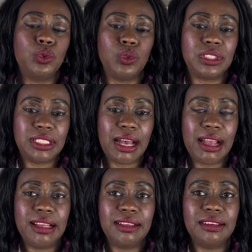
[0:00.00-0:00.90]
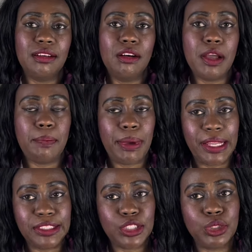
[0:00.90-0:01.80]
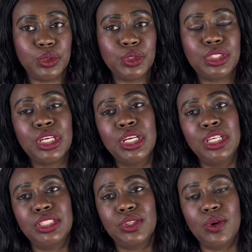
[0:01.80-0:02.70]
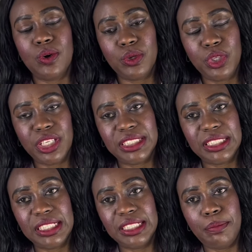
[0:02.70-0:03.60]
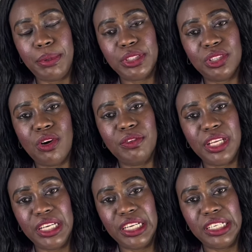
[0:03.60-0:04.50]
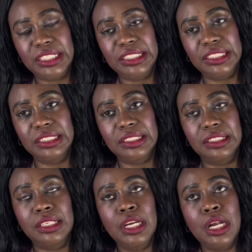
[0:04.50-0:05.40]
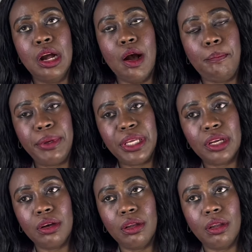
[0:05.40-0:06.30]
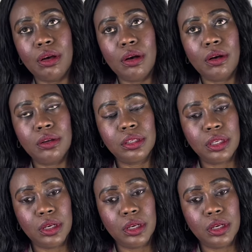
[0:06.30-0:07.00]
to style a pantsuit. So you can see the picture on here, the pink color